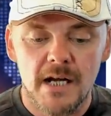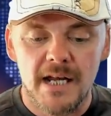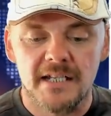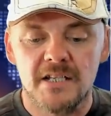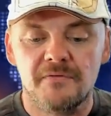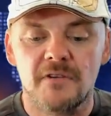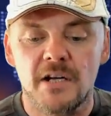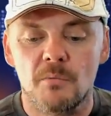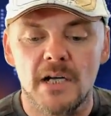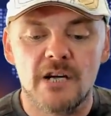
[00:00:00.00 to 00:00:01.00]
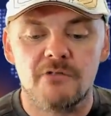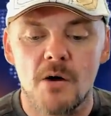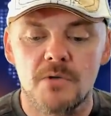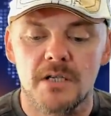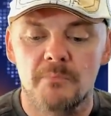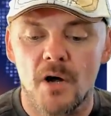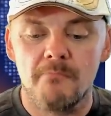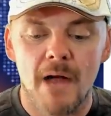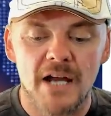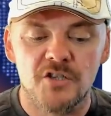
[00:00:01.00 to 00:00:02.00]
It is frequently quoted by
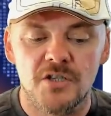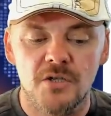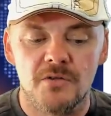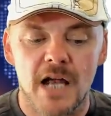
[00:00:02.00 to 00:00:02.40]
major news